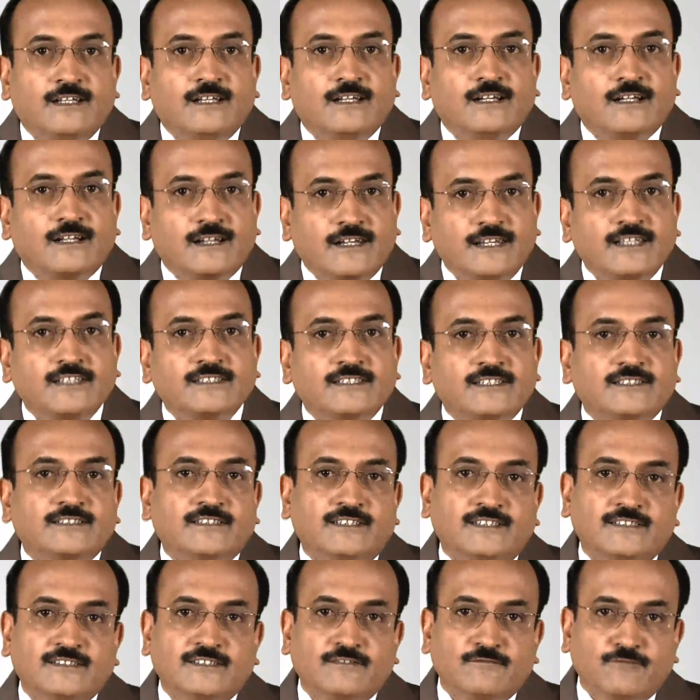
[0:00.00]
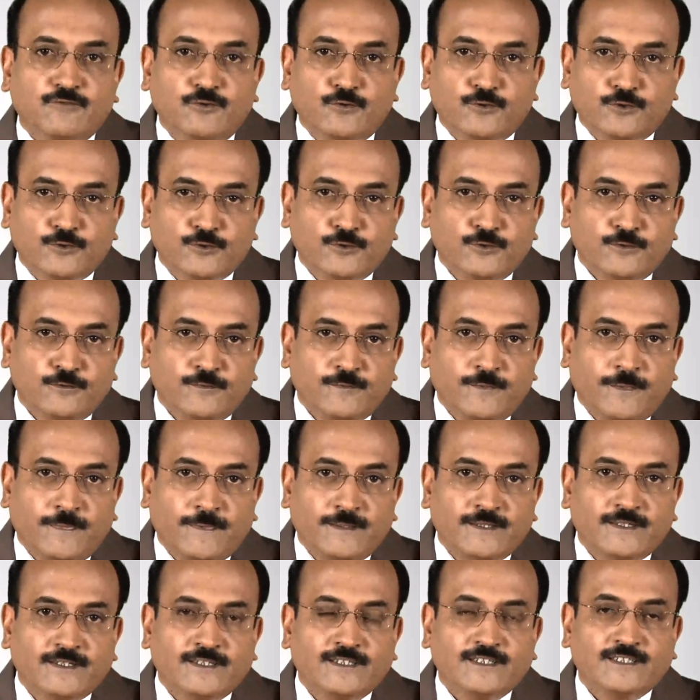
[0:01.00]
clicks a citizen photo,
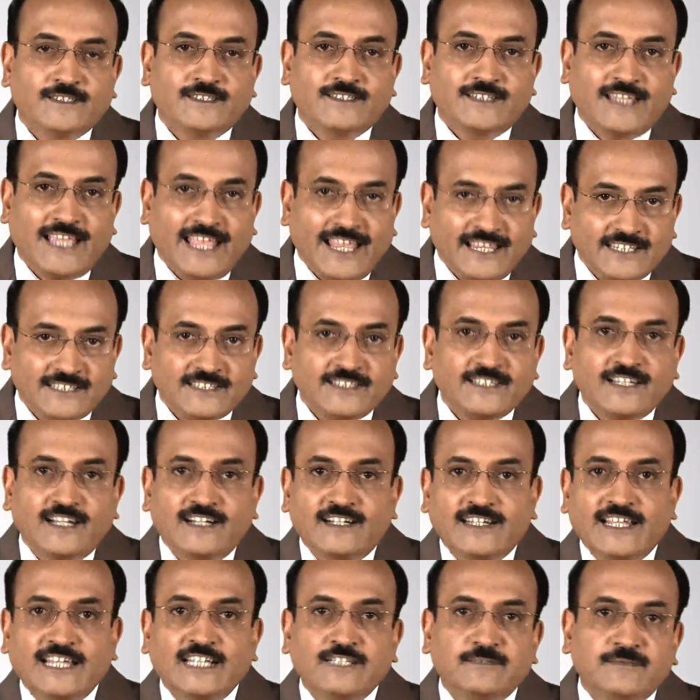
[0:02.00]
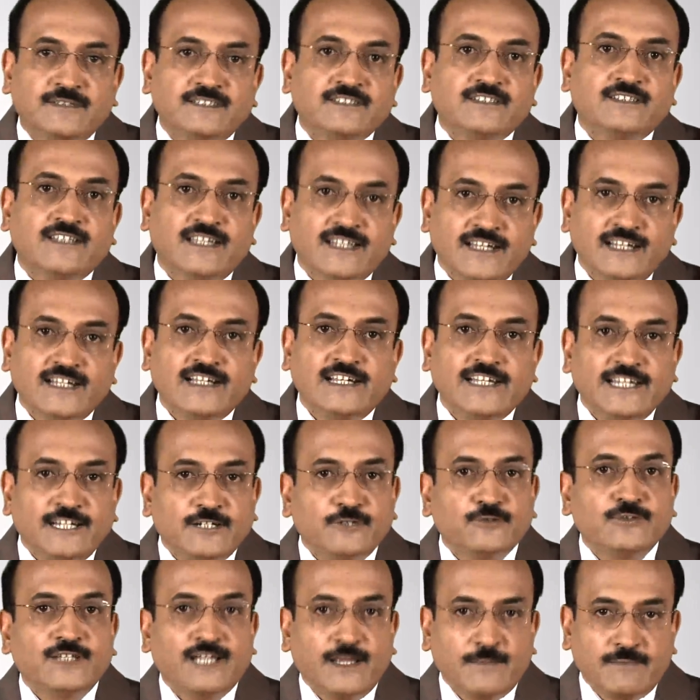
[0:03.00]
scans the attachments directly
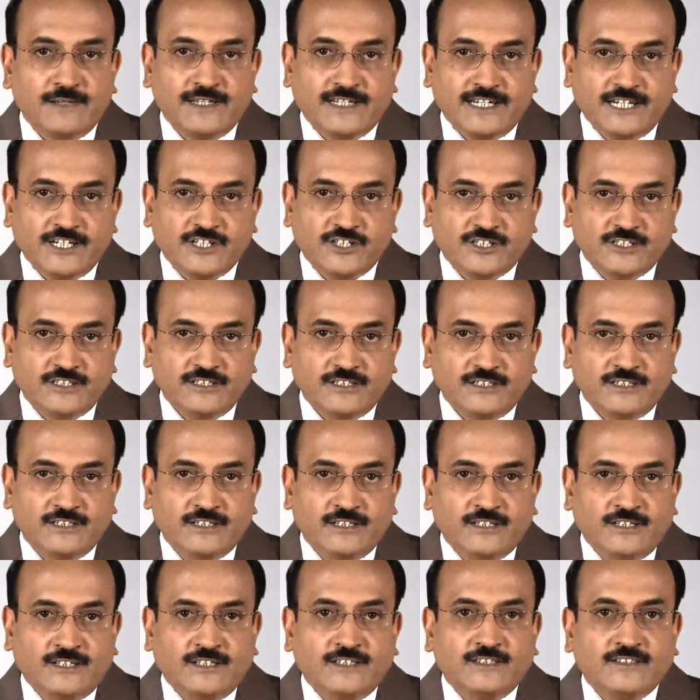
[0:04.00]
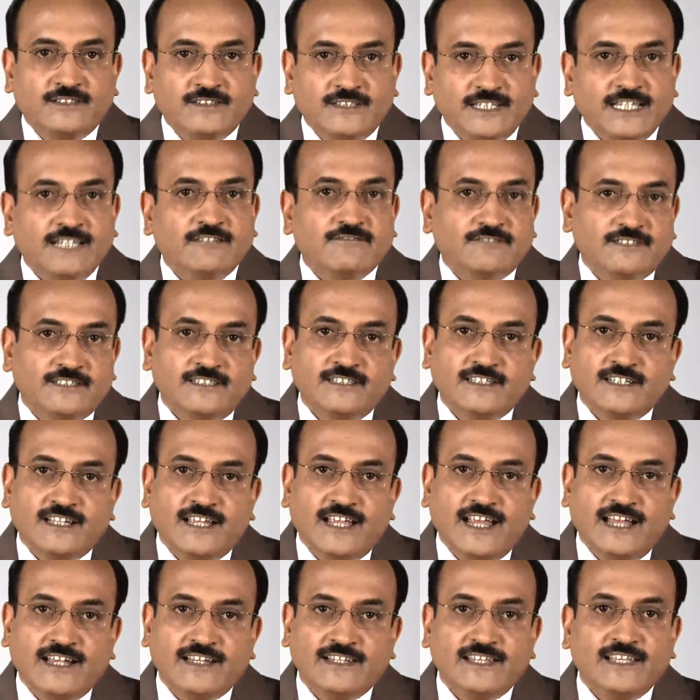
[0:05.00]
into the application, saves it,
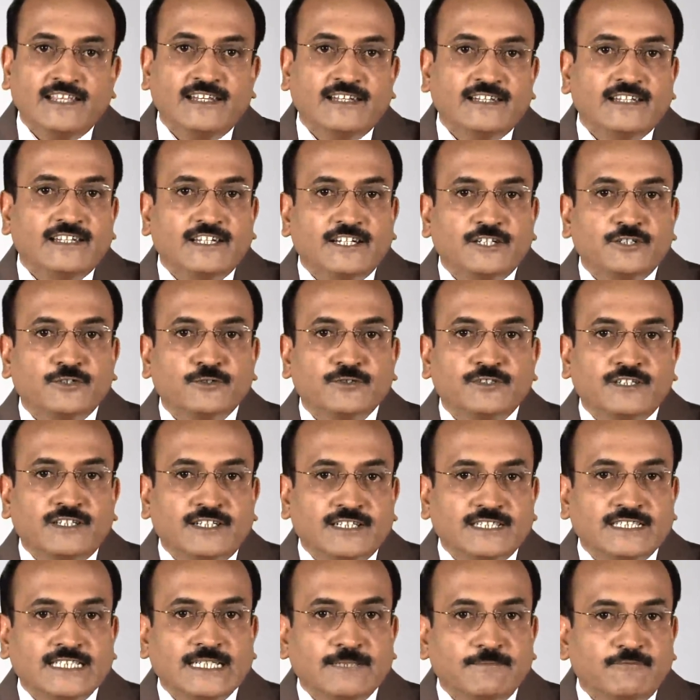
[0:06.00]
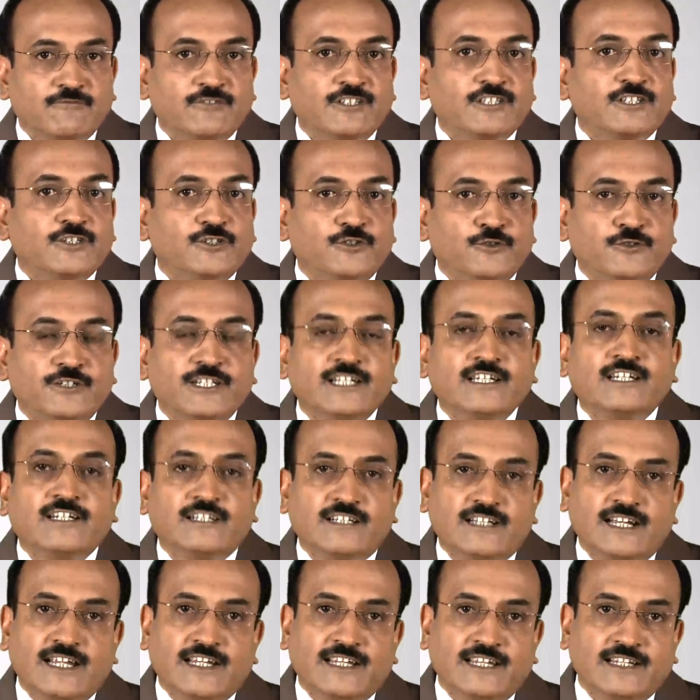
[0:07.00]
and then issues a receipt with unique
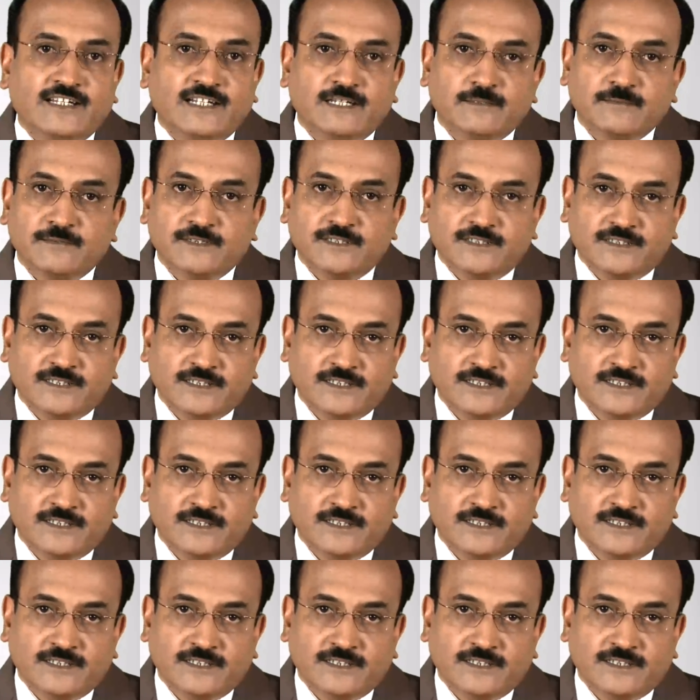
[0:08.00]
tracking number.